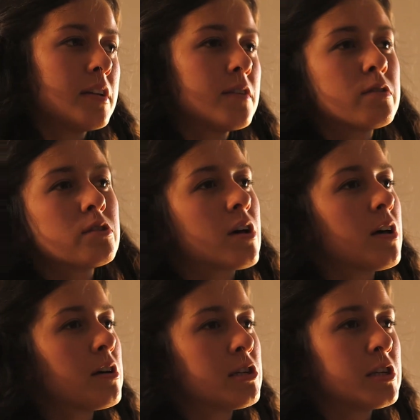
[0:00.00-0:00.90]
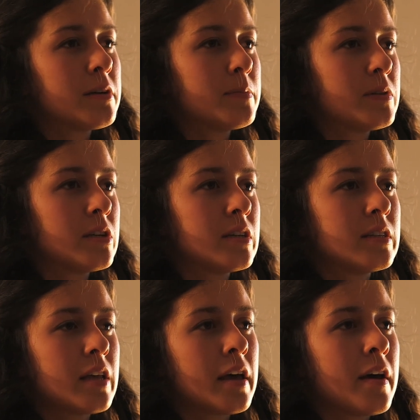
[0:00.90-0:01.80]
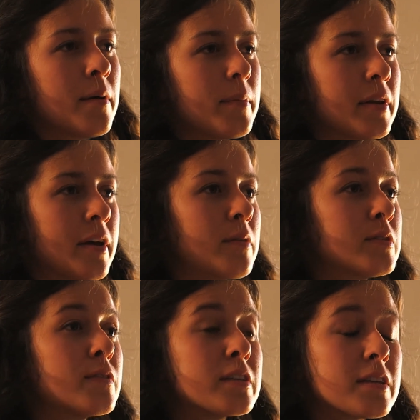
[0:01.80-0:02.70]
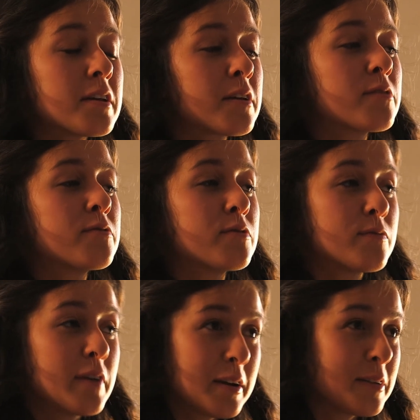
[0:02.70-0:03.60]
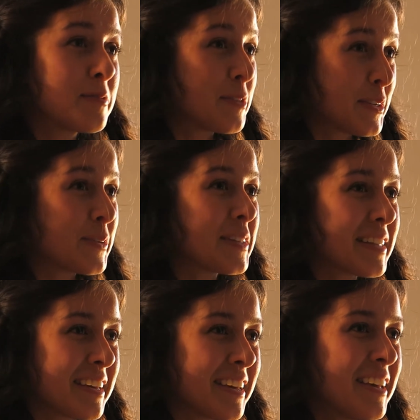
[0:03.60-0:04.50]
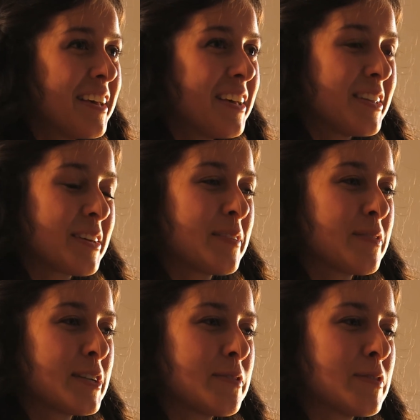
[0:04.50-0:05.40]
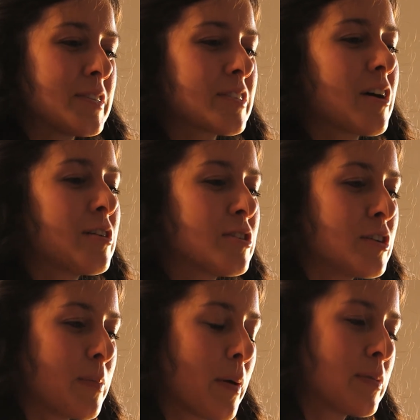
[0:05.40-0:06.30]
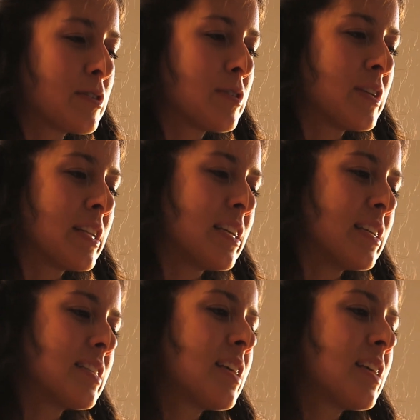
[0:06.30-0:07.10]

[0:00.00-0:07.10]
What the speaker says: different scholarships she had set up, and I was visiting her very frequently looking for different scholarship opportunities.